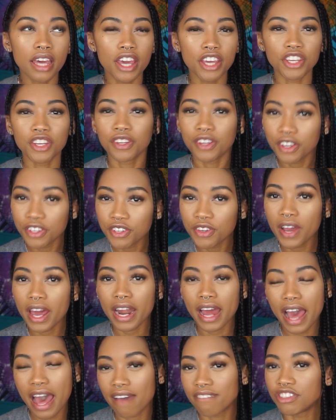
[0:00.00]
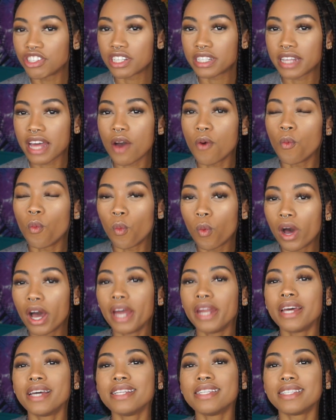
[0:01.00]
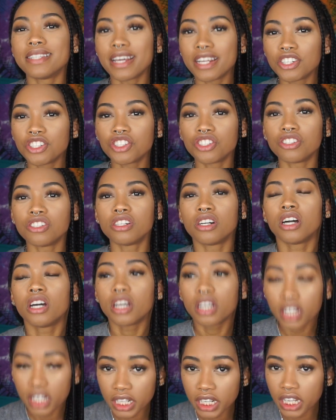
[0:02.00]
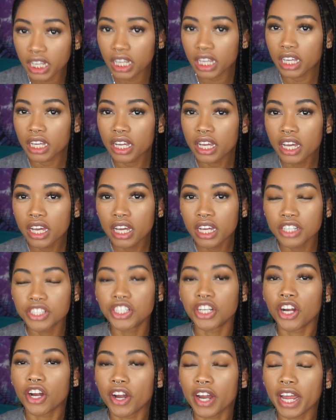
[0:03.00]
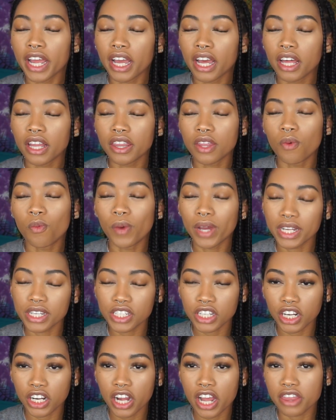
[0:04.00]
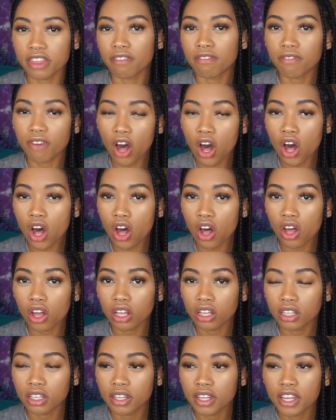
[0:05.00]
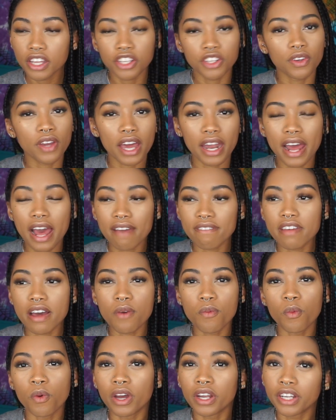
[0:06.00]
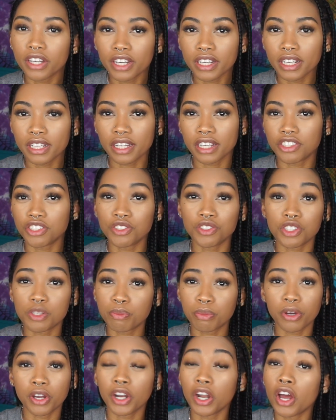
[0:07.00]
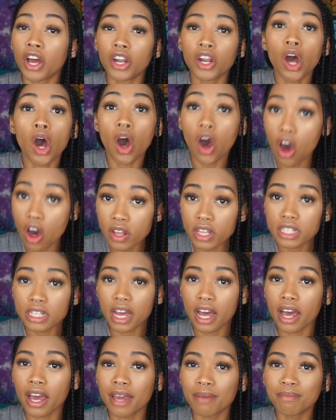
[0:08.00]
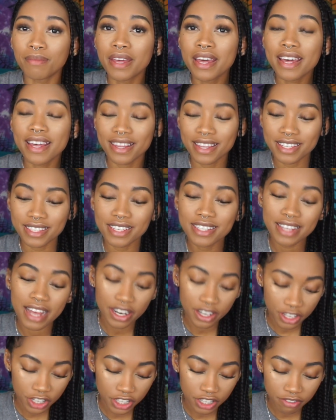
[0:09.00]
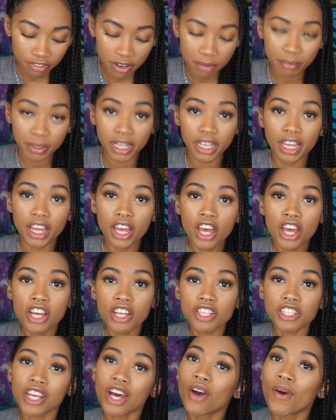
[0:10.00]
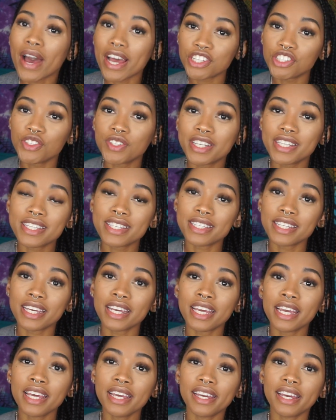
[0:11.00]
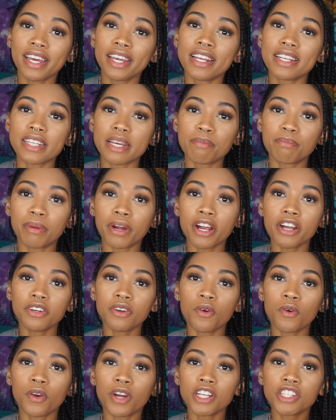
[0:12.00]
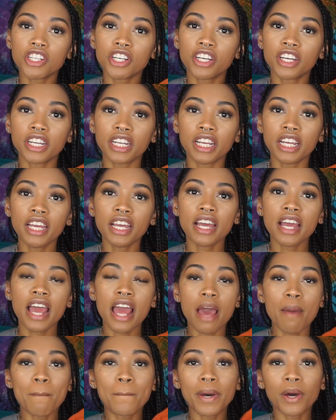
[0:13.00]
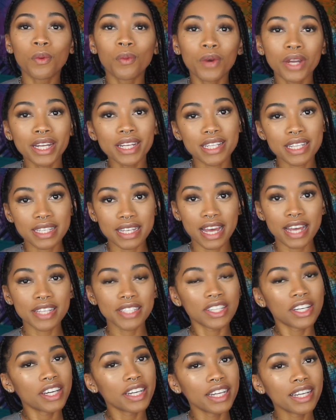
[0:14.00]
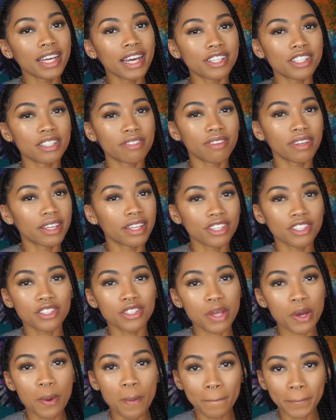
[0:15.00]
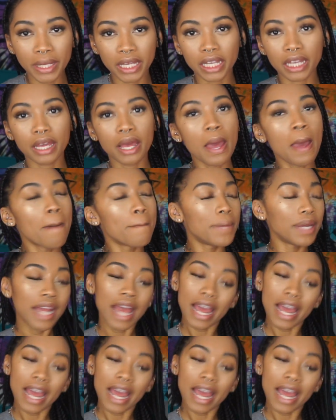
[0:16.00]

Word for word: you know, you gotta have just that one essential hoodie during the winter and the fall. You gotta have that one hoodie that you just put on all the time. This is that hoodie for me. So as you can see, it is a burnt orange hoodie, but what it says on it, I just feel like it's so me. But